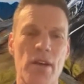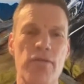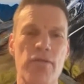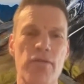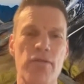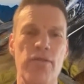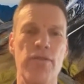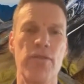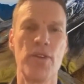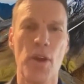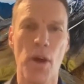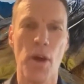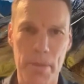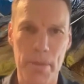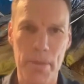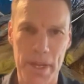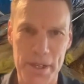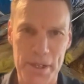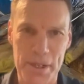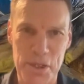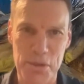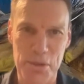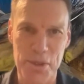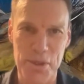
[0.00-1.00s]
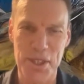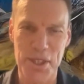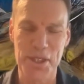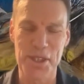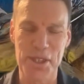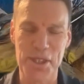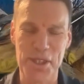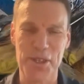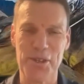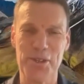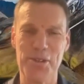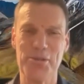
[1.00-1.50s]
flop into a
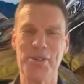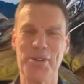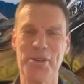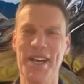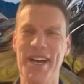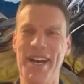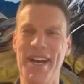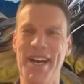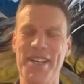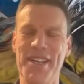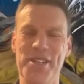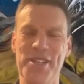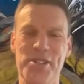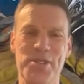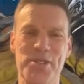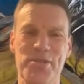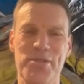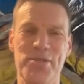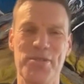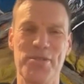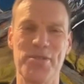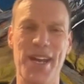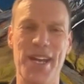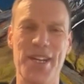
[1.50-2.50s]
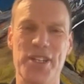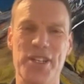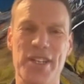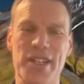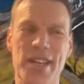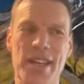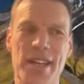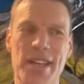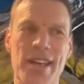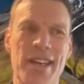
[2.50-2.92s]
new direction.